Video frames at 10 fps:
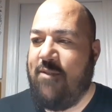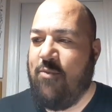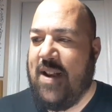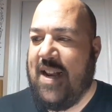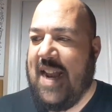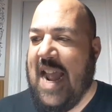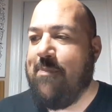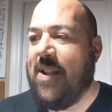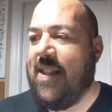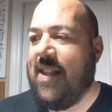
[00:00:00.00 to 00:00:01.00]
when it
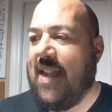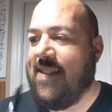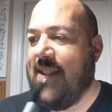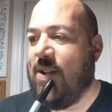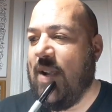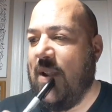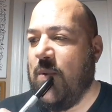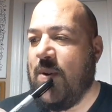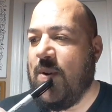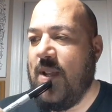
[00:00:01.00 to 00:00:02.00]
happened, I said, okay,
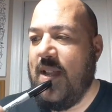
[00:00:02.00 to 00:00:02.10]
well,